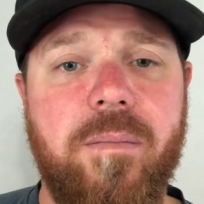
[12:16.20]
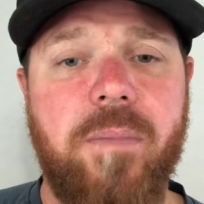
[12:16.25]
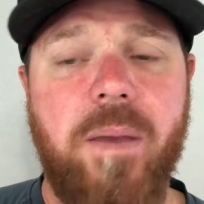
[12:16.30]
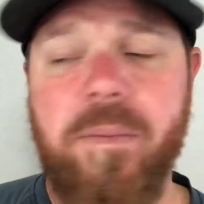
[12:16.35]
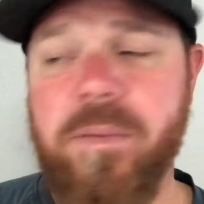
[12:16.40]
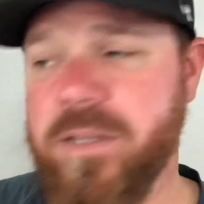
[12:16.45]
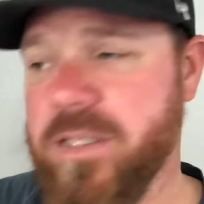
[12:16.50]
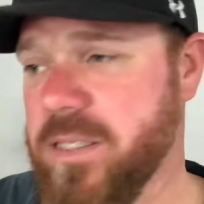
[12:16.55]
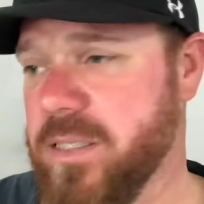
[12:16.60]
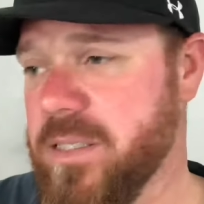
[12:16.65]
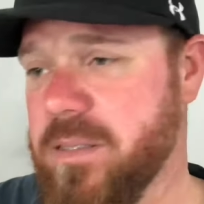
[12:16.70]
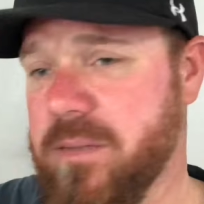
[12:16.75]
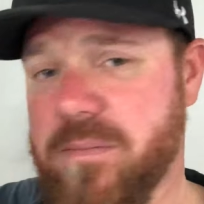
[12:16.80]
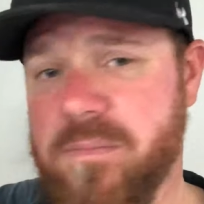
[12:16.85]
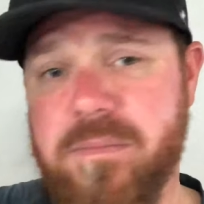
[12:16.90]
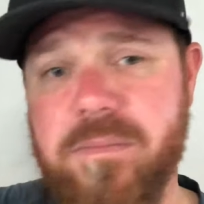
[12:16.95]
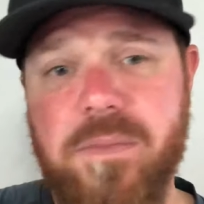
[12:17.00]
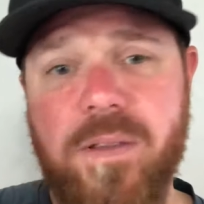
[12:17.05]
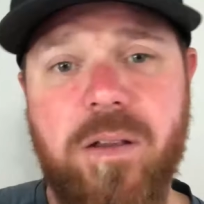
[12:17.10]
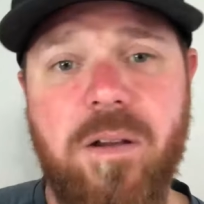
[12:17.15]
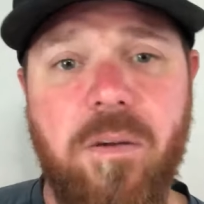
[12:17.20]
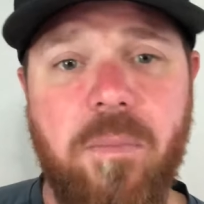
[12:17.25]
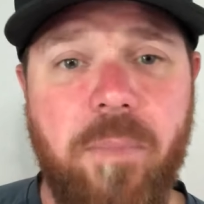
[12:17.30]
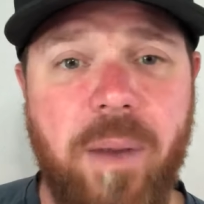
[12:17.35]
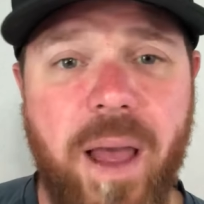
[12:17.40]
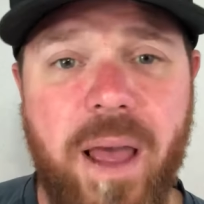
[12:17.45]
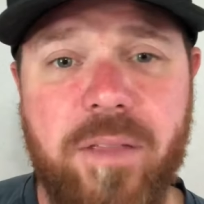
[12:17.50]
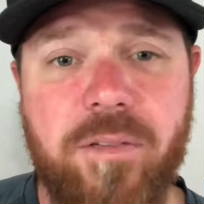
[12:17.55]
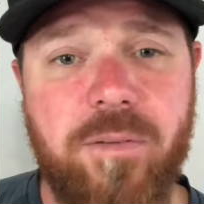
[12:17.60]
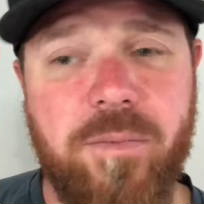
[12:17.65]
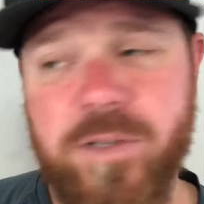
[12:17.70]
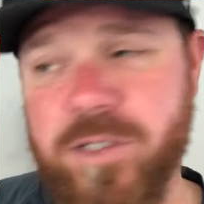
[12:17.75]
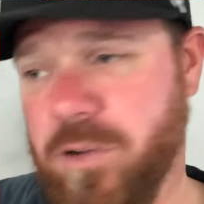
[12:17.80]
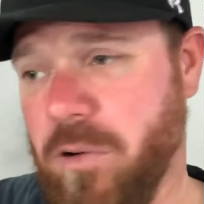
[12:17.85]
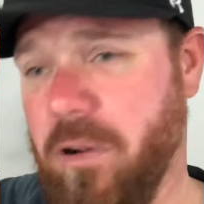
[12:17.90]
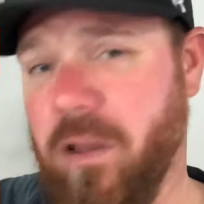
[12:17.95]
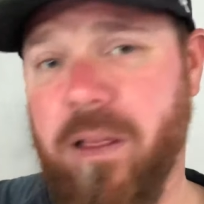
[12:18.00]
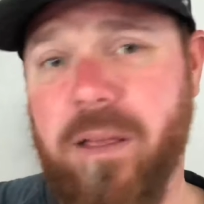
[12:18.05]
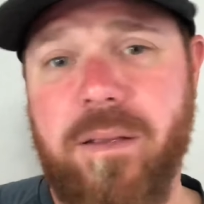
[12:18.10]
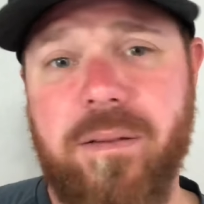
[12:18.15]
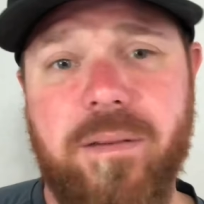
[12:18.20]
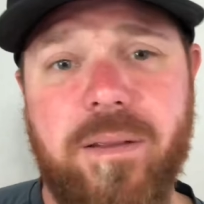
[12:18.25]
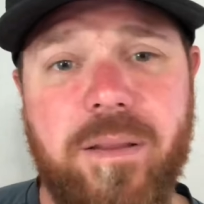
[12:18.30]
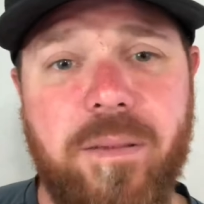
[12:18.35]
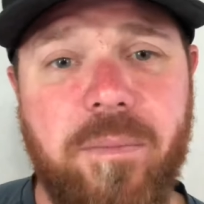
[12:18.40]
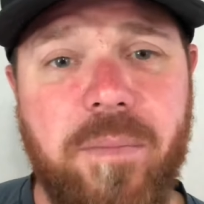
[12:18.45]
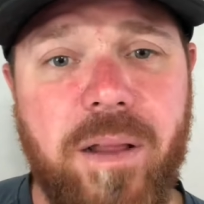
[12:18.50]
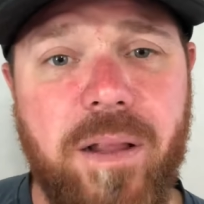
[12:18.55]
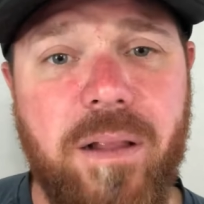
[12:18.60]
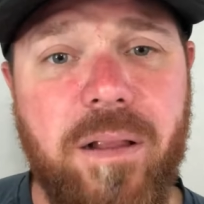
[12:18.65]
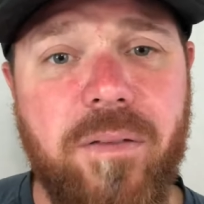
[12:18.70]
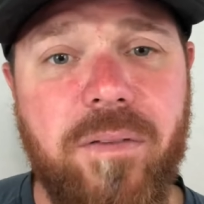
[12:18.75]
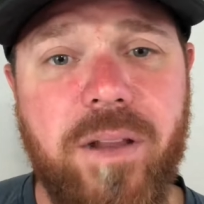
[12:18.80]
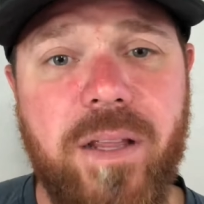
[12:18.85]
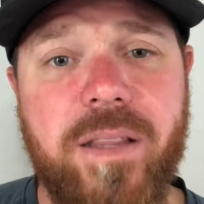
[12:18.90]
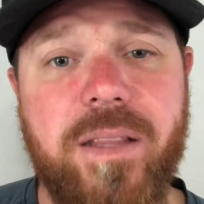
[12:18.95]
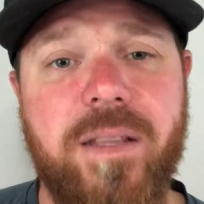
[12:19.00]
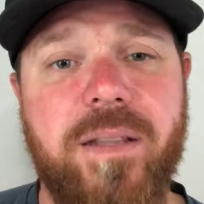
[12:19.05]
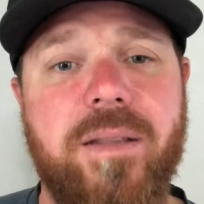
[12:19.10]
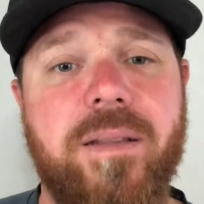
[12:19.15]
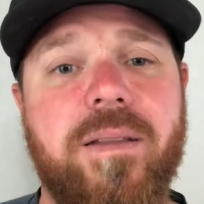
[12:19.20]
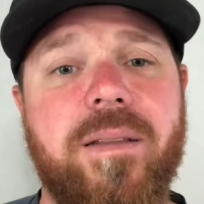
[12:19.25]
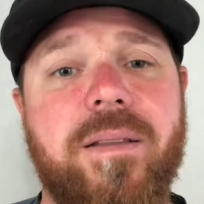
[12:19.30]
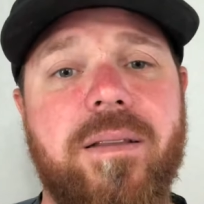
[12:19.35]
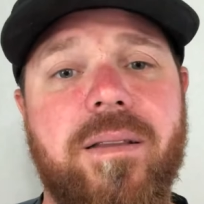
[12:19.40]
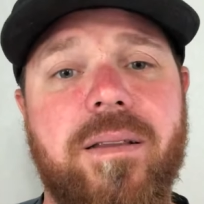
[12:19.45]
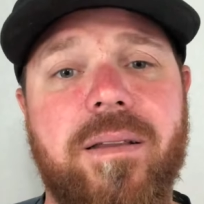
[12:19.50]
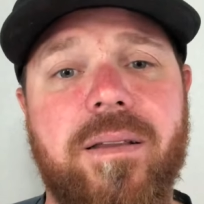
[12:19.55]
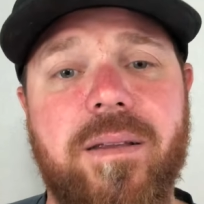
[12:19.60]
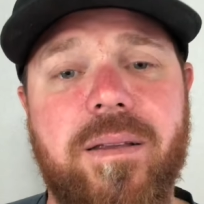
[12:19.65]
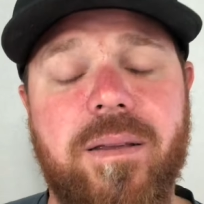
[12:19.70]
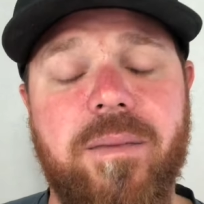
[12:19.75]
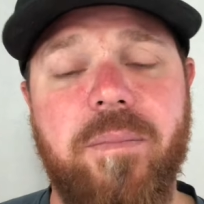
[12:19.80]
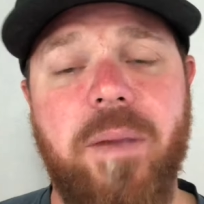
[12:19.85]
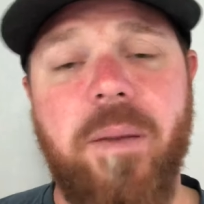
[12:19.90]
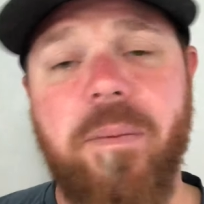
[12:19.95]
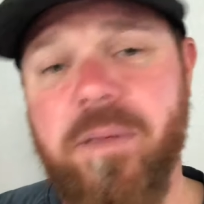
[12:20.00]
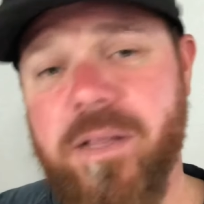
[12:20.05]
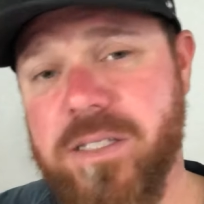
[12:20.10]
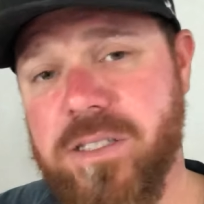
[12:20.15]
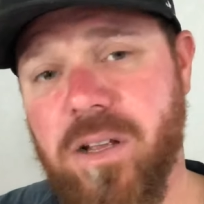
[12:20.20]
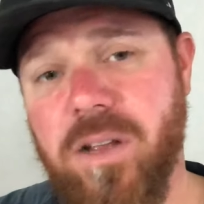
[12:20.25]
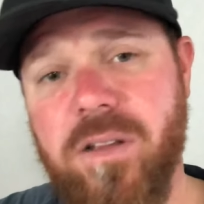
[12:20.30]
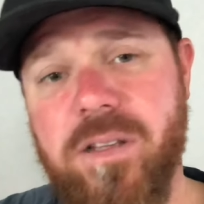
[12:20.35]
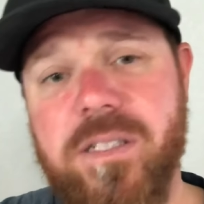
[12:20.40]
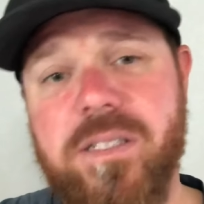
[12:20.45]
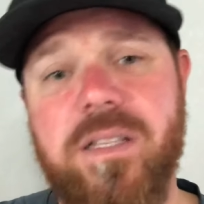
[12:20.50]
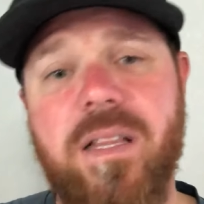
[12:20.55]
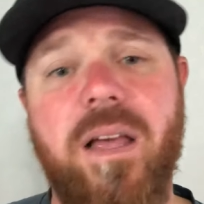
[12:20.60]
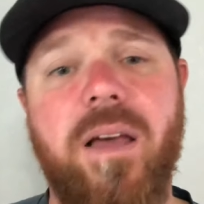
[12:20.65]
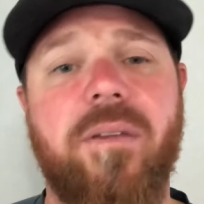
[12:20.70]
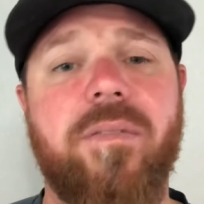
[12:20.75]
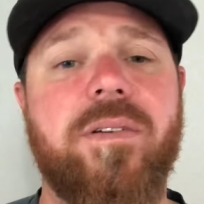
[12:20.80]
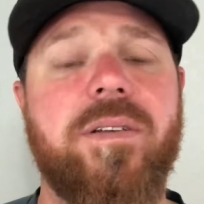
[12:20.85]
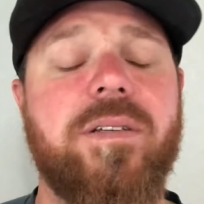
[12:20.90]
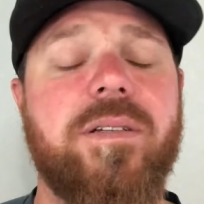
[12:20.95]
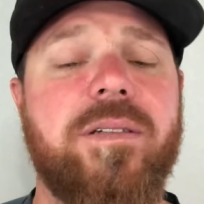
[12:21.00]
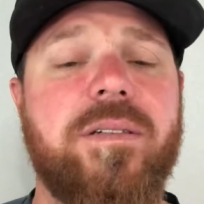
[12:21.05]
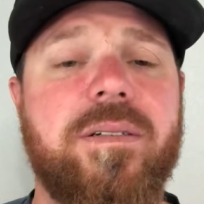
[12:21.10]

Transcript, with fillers: Maybe just, you know, bathroom, a toilet in the middle of nothing. Maybe that's all that's left.